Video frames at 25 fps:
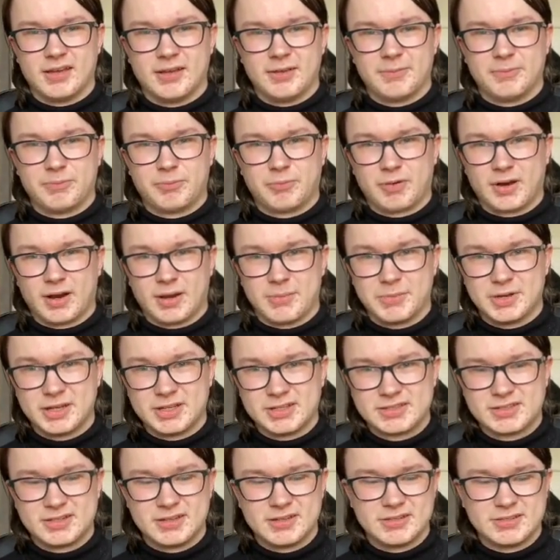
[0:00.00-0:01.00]
prime
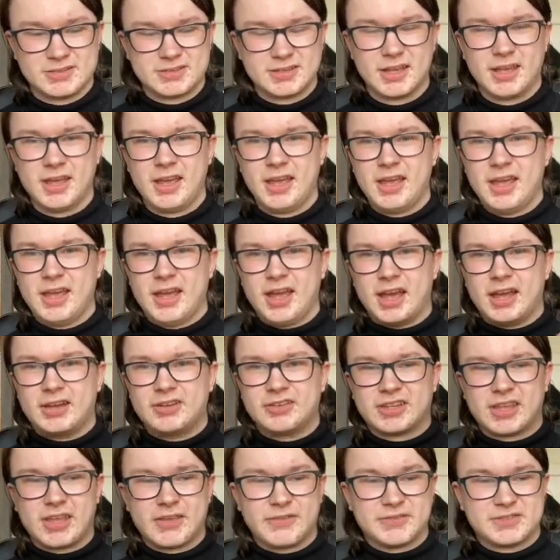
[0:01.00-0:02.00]
ministers, and
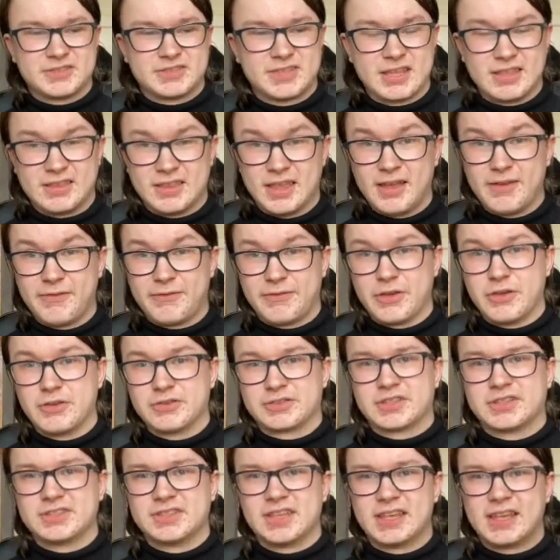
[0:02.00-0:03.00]
to see their views,
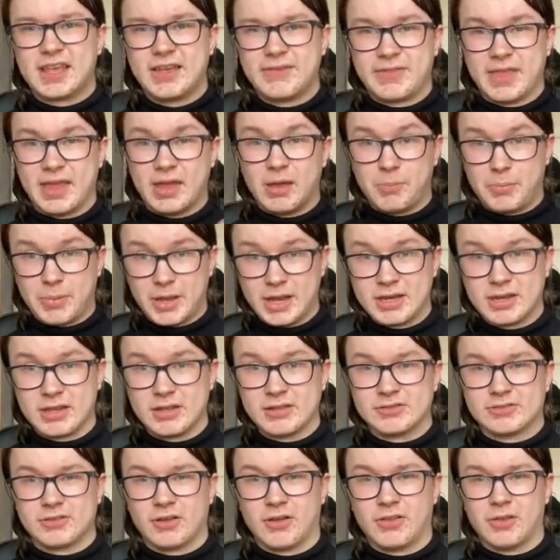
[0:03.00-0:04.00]
because they give their
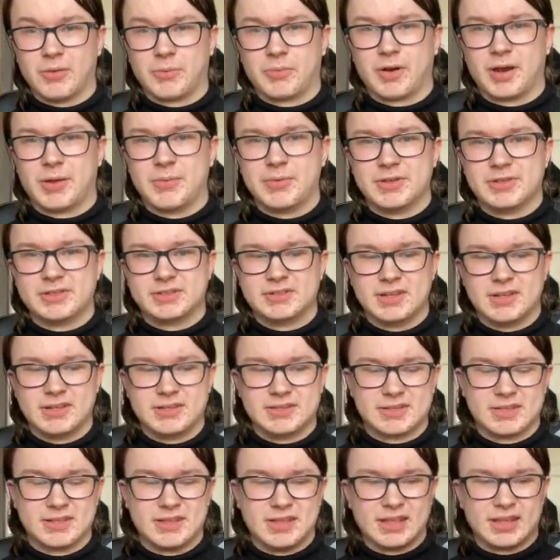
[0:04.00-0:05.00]
opinions on the prime
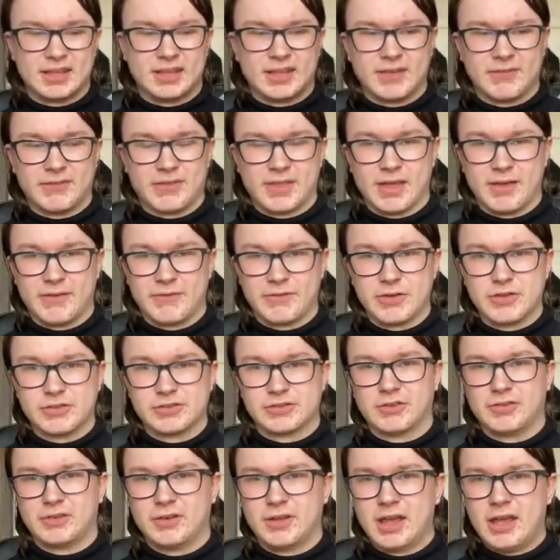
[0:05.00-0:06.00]
ministers and they give their
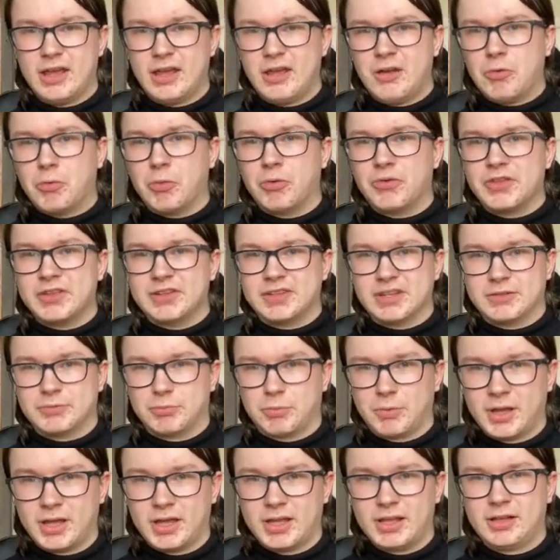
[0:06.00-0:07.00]
views on what they did
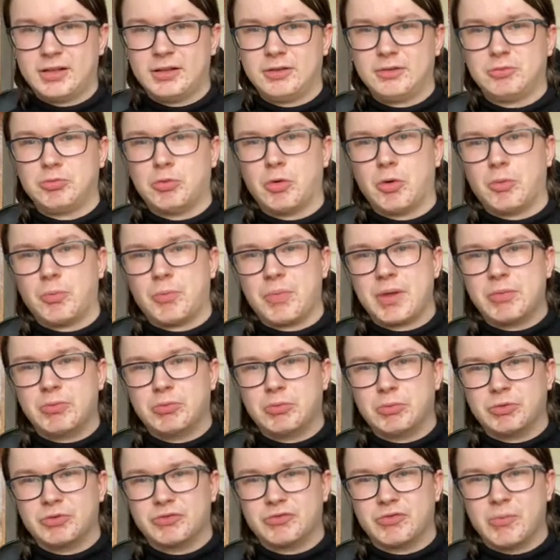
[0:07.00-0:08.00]
well, what
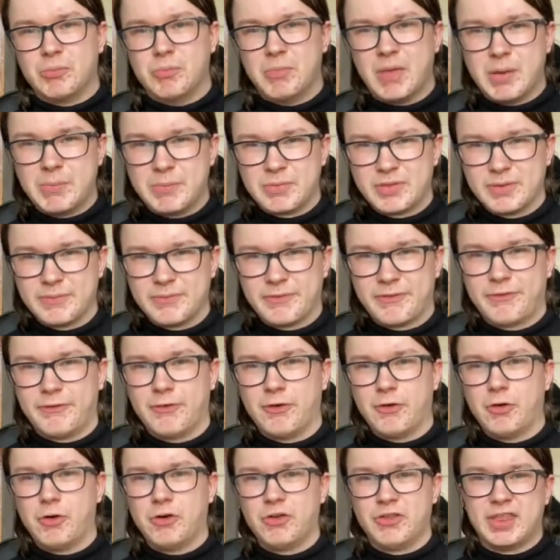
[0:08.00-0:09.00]
people would remember them
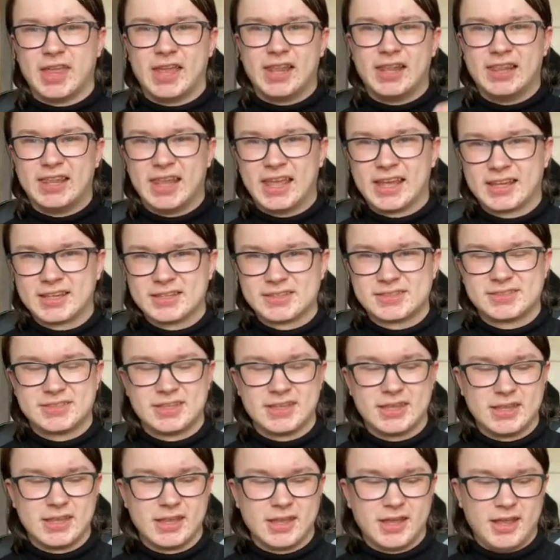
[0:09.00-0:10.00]
for, their
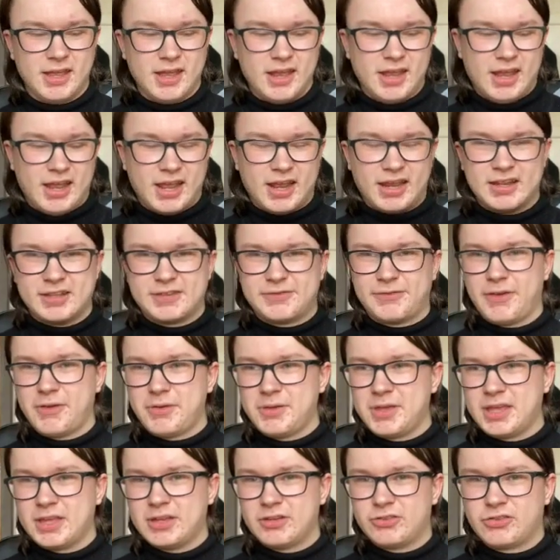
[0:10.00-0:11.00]
legacy, and it's
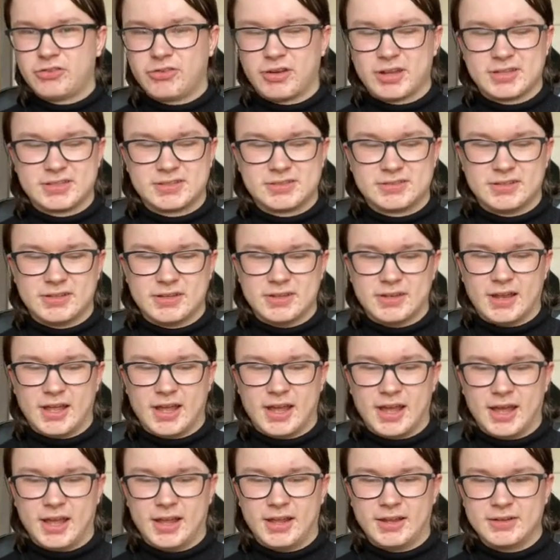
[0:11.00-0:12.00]
very interesting.
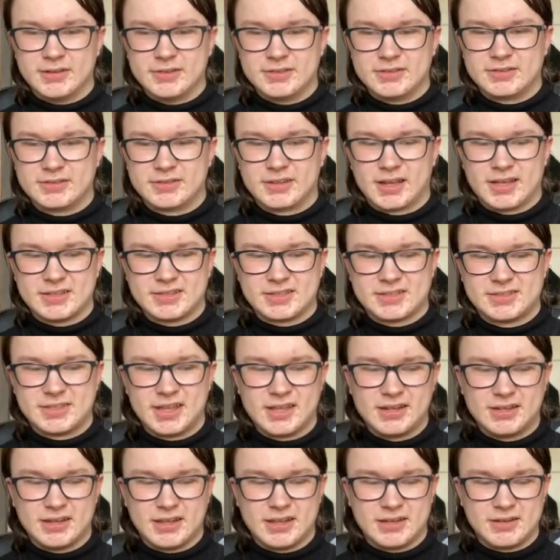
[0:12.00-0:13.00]
And as I
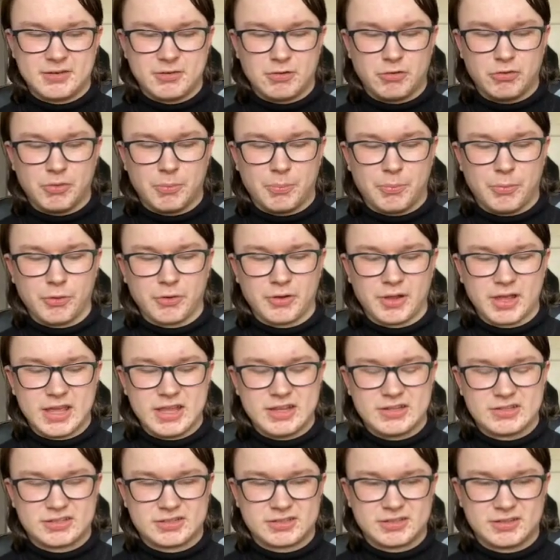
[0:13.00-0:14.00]
said, the book,
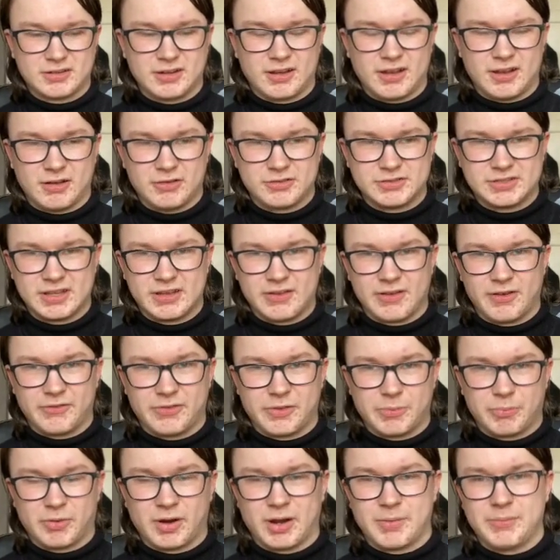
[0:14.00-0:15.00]
each obviously of
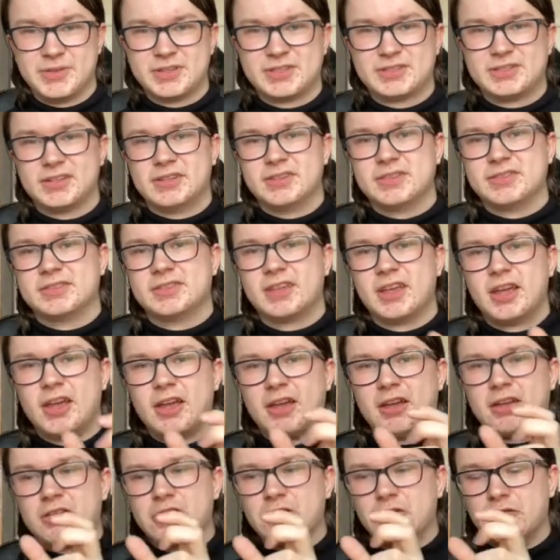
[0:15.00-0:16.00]
the prime ministers,
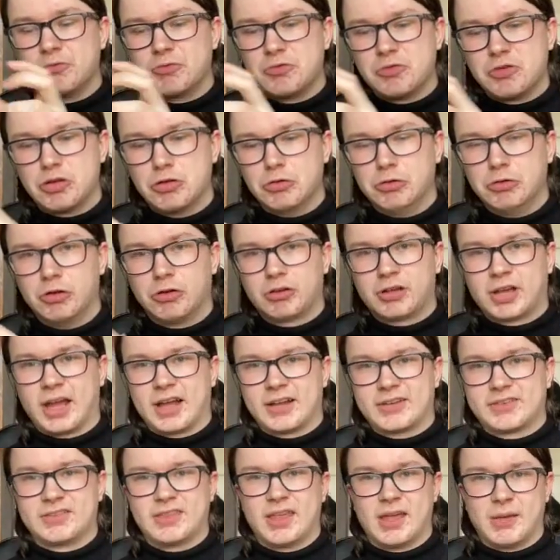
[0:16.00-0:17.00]
you look
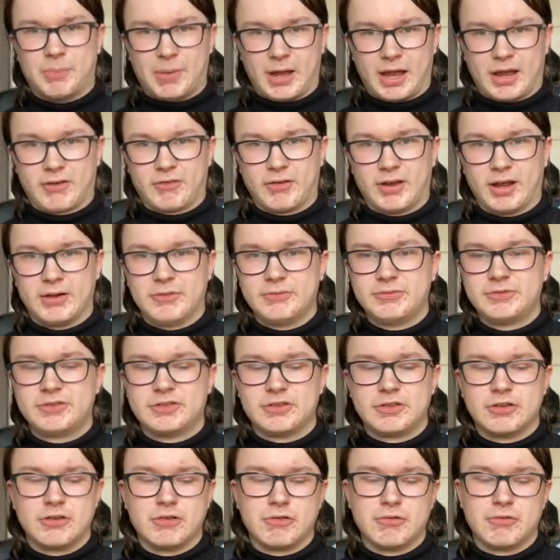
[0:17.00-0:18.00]
at their
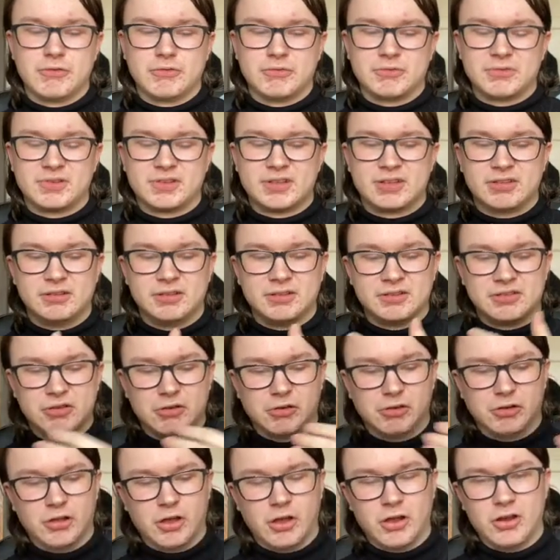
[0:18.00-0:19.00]
background, you
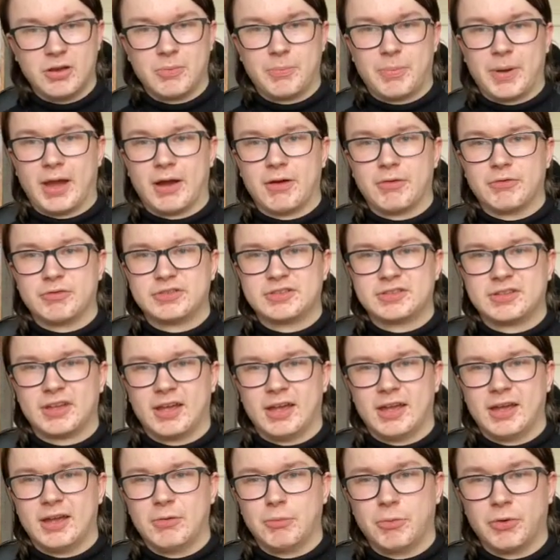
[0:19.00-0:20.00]
learn about
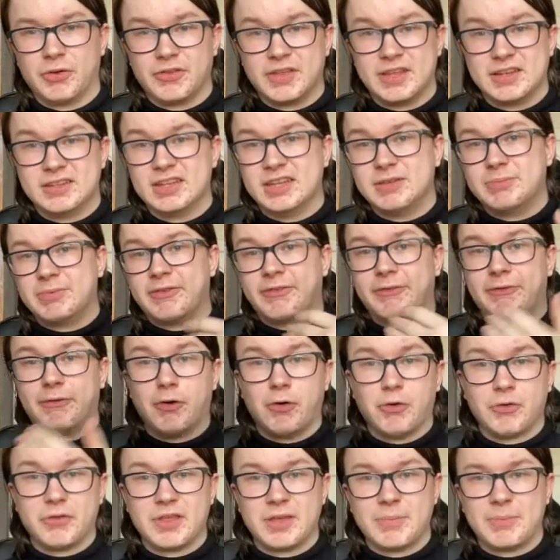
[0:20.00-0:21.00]
what they did
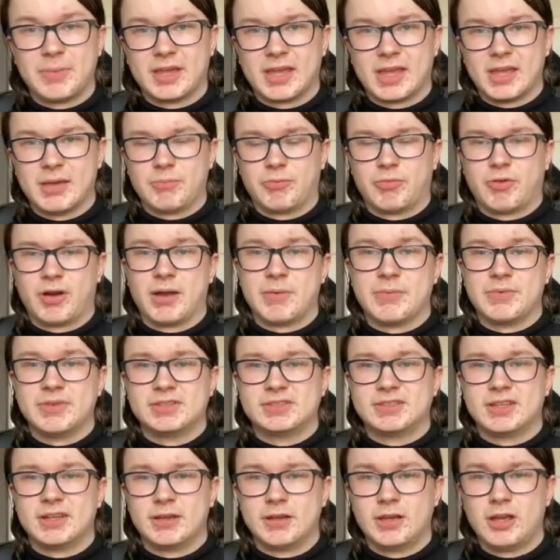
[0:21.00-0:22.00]
before they became Prime
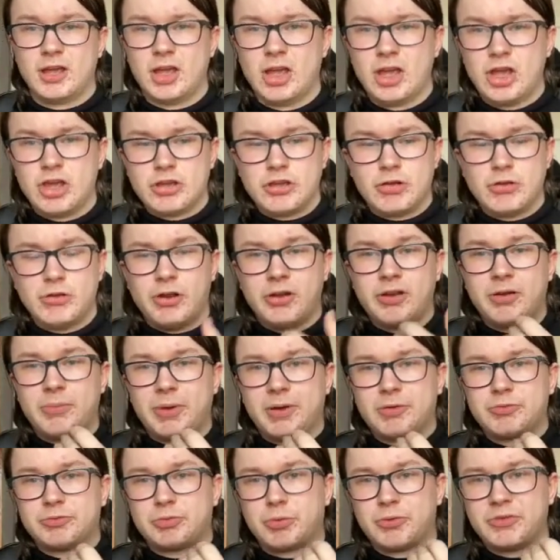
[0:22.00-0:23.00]
Minister. You learn
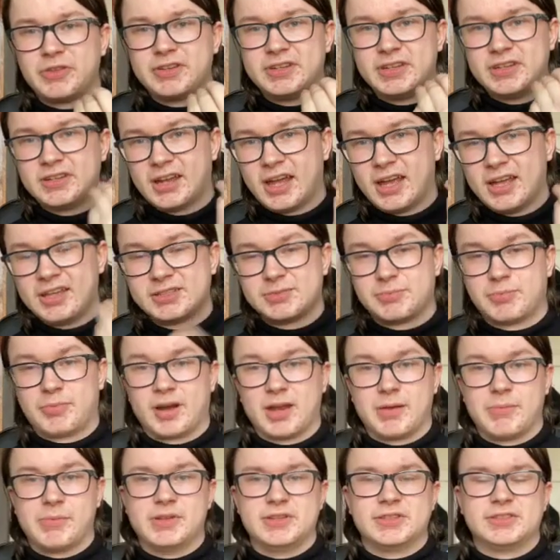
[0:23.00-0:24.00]
about what they did as
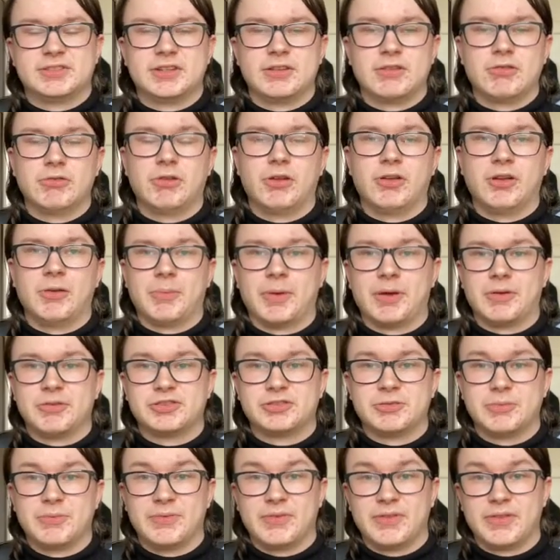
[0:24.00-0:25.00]
Prime Minister. You learn about
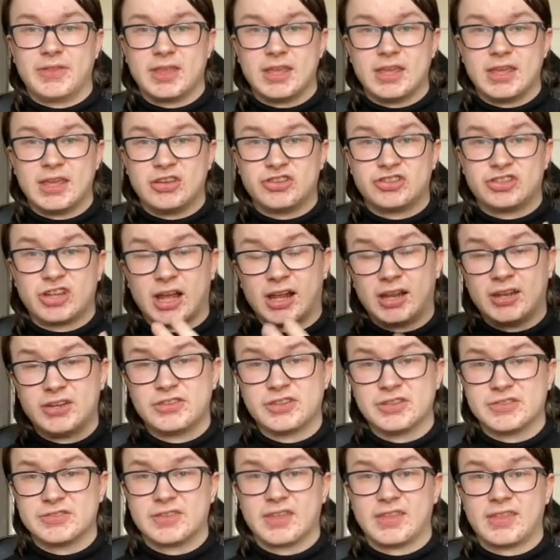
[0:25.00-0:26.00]
some of the
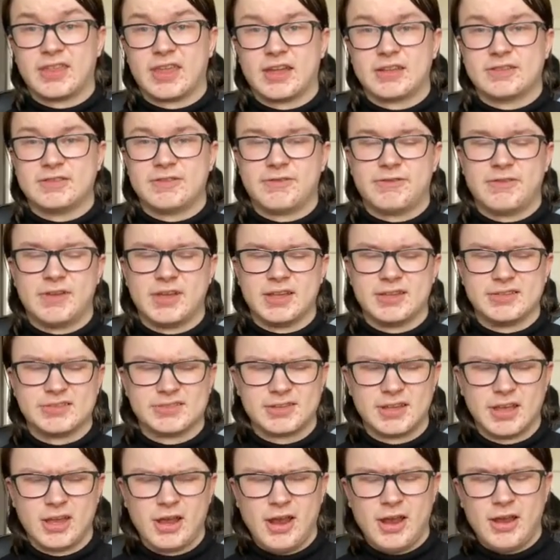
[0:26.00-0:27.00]
challenges that they had to
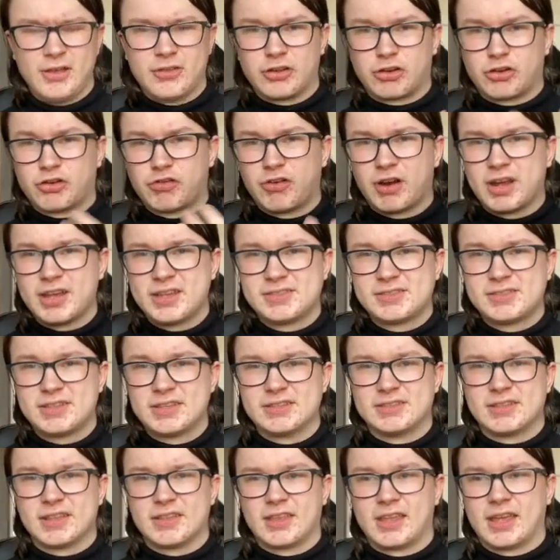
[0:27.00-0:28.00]
face, the
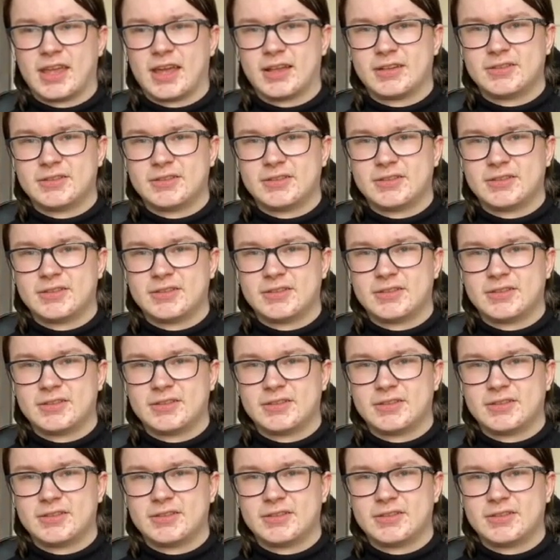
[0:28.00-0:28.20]
crises that they had